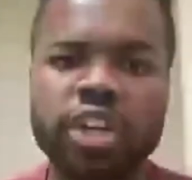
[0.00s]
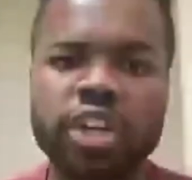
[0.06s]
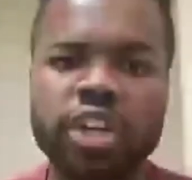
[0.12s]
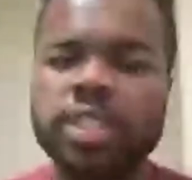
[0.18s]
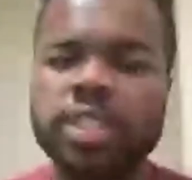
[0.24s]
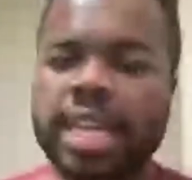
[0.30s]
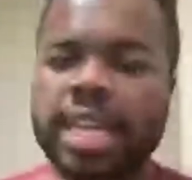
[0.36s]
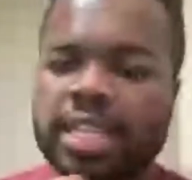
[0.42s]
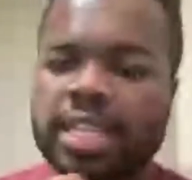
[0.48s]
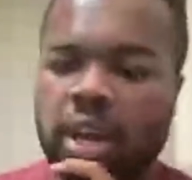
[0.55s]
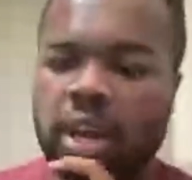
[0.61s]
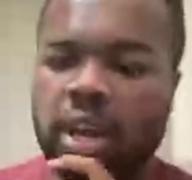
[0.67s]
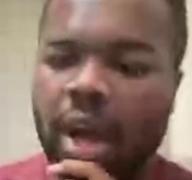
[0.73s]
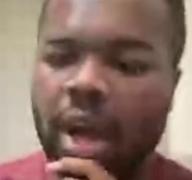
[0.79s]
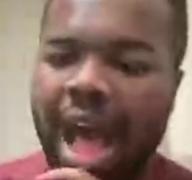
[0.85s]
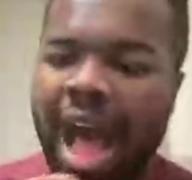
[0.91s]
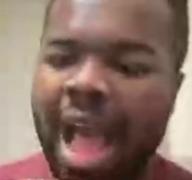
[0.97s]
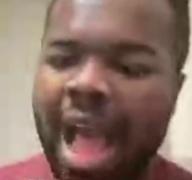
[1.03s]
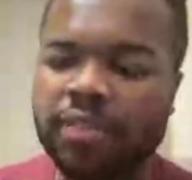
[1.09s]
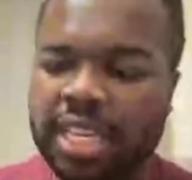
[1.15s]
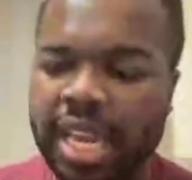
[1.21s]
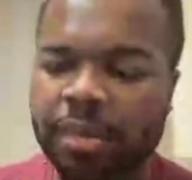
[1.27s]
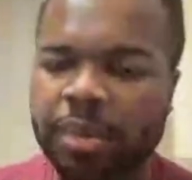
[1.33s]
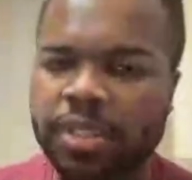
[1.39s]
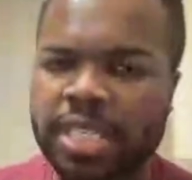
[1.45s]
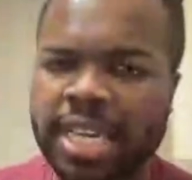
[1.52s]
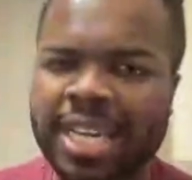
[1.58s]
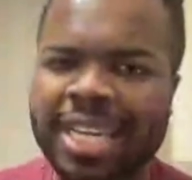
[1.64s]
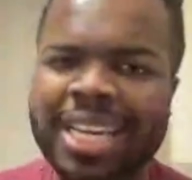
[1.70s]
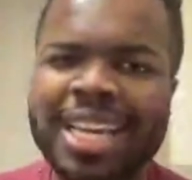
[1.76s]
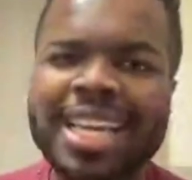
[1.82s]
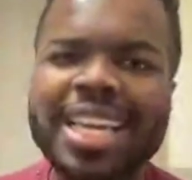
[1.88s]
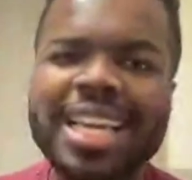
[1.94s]
So I believe Dougie
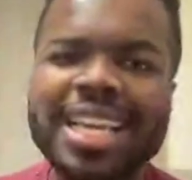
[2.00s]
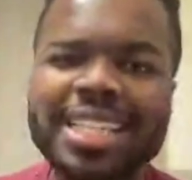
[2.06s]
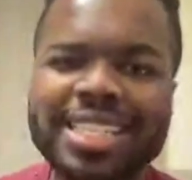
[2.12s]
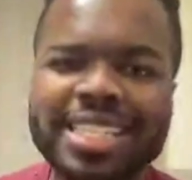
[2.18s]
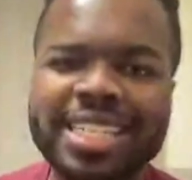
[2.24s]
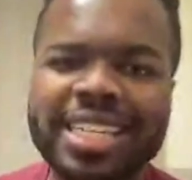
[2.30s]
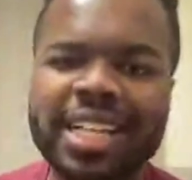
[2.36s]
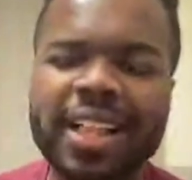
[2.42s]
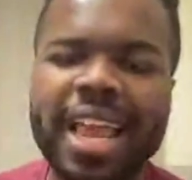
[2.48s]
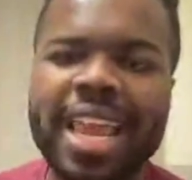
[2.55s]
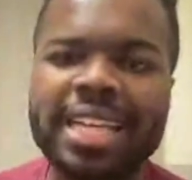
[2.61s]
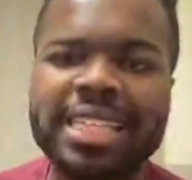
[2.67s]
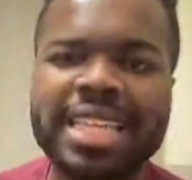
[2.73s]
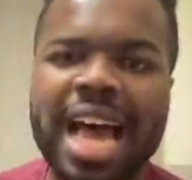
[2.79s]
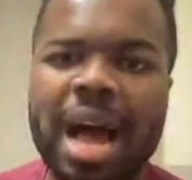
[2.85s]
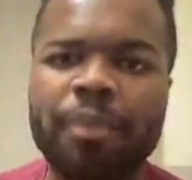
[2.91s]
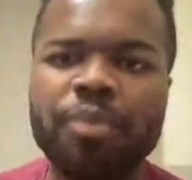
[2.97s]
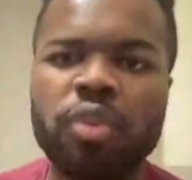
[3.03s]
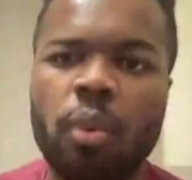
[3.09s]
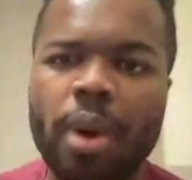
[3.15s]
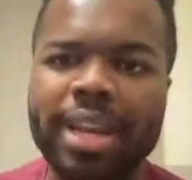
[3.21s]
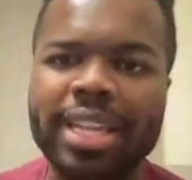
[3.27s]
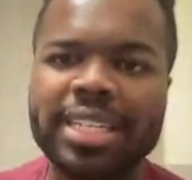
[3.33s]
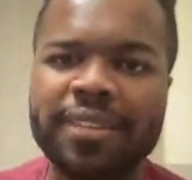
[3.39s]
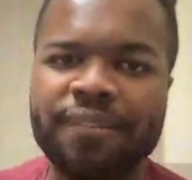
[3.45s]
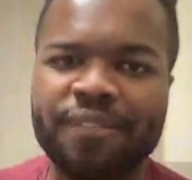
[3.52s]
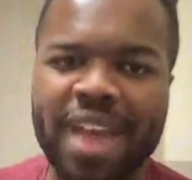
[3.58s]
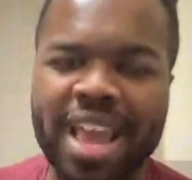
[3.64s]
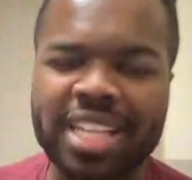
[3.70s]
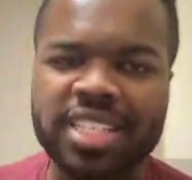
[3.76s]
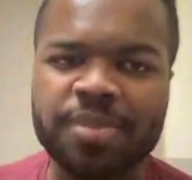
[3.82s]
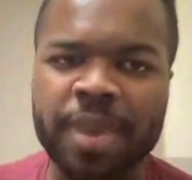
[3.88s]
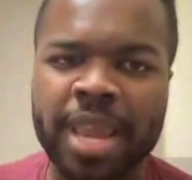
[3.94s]
Hamilton is still a top 20
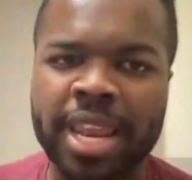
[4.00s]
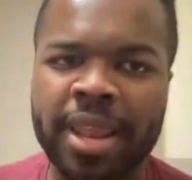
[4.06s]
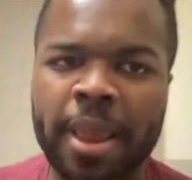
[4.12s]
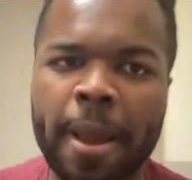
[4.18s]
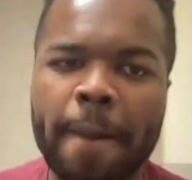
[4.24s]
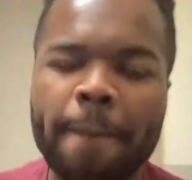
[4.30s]
defenseman,